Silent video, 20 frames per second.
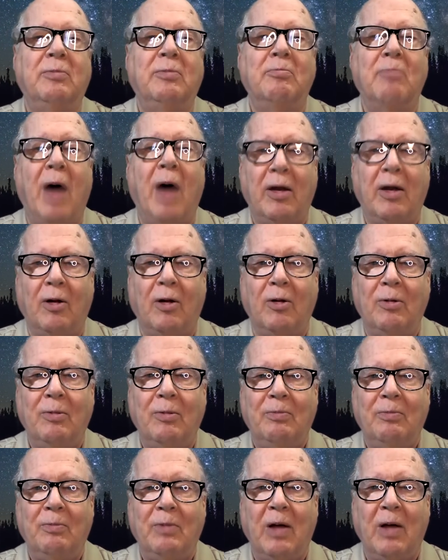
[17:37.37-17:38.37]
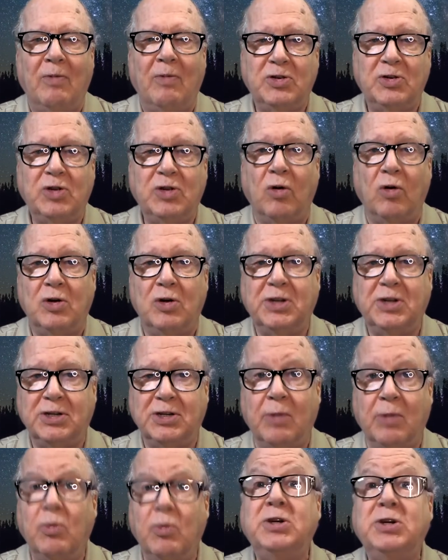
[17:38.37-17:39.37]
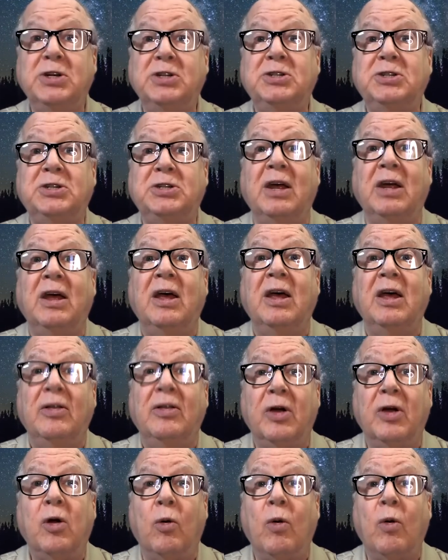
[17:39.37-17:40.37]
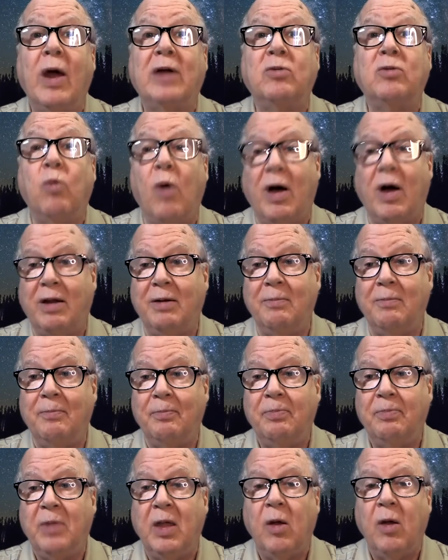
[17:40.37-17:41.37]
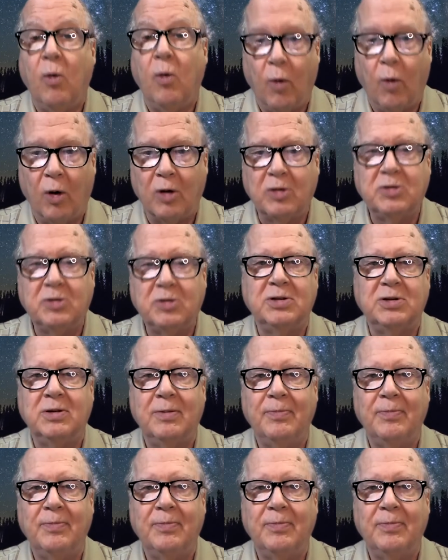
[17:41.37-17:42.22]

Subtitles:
model of the solar system, which is the correct one, works.